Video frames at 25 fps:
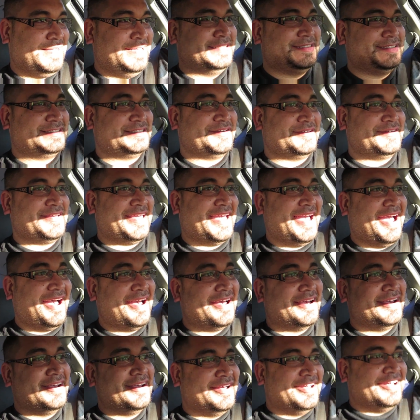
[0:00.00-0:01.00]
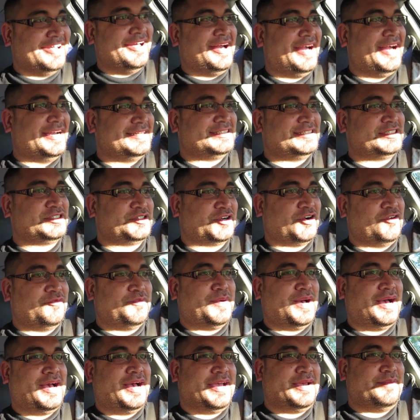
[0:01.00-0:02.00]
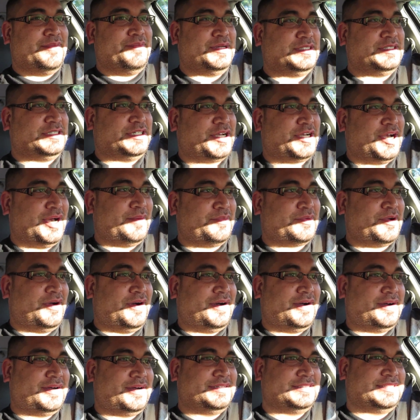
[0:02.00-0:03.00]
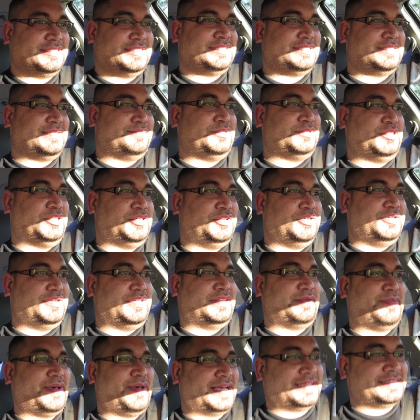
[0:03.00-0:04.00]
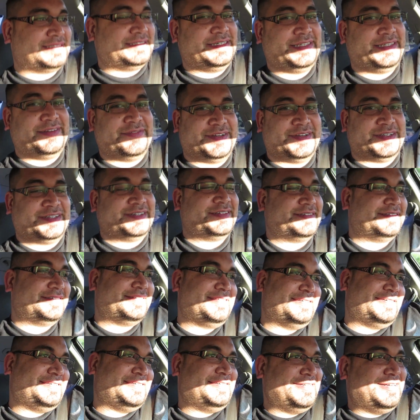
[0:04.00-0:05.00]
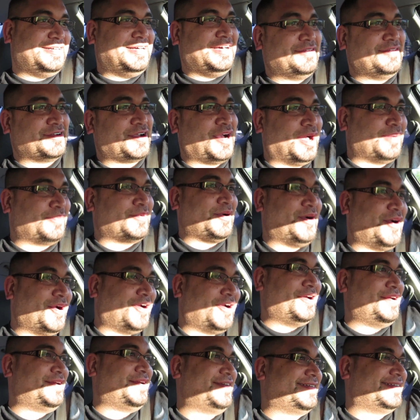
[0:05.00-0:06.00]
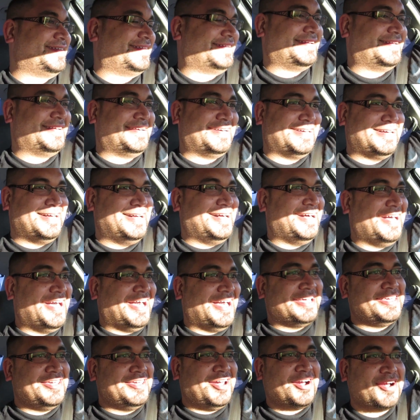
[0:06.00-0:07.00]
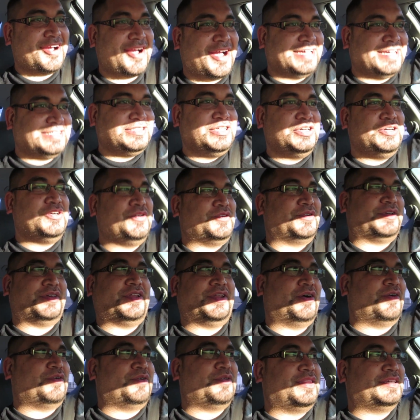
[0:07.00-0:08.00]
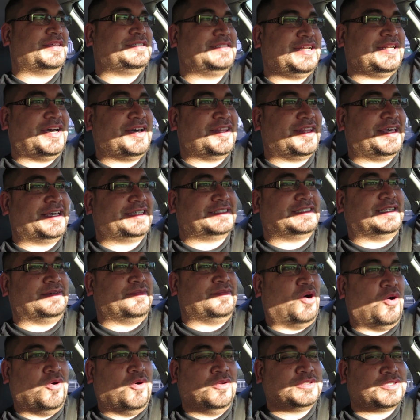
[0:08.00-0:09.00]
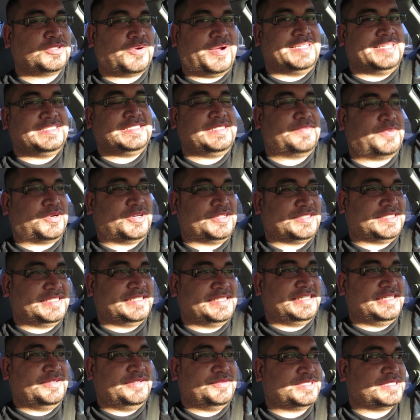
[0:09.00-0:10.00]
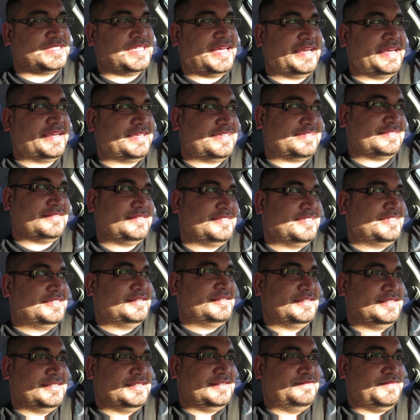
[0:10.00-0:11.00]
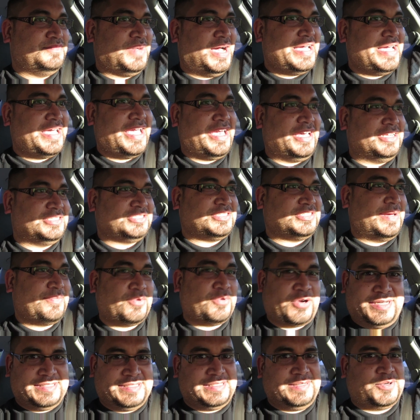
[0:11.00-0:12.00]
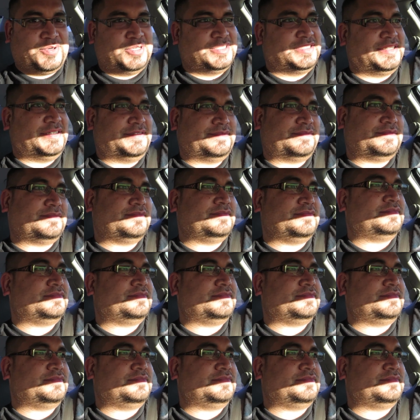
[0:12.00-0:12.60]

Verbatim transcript: And so yeah, I just drove by a bunch of cop cars and some dude in the back seat of a of a cop car. Young guy too, you know. It's not like some old crazy person. He was like my age type crazy person.